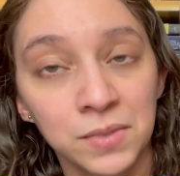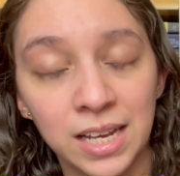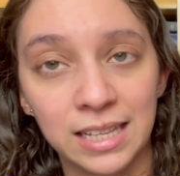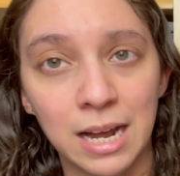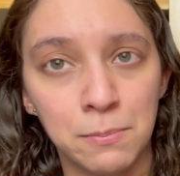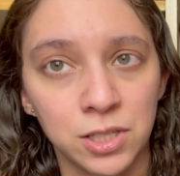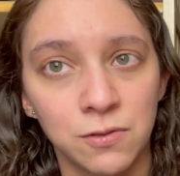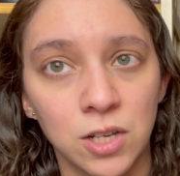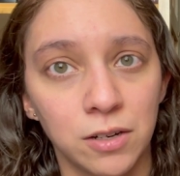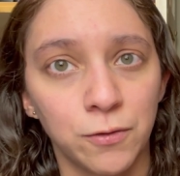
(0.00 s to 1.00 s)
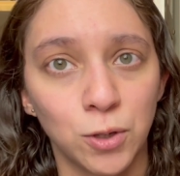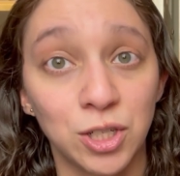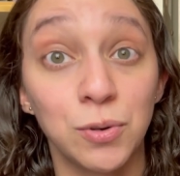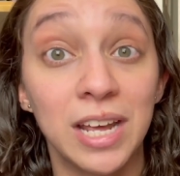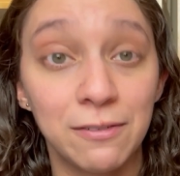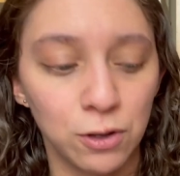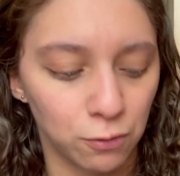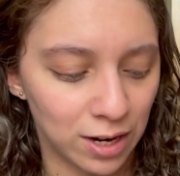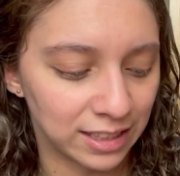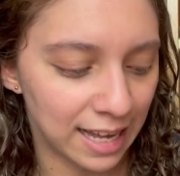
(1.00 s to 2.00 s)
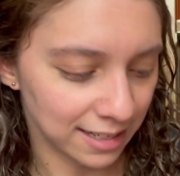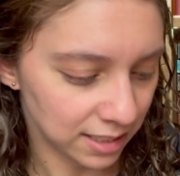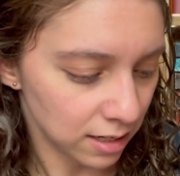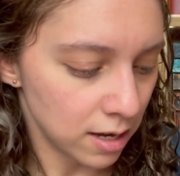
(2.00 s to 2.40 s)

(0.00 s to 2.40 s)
in The Empress of Salt and Fortune, if you've read that.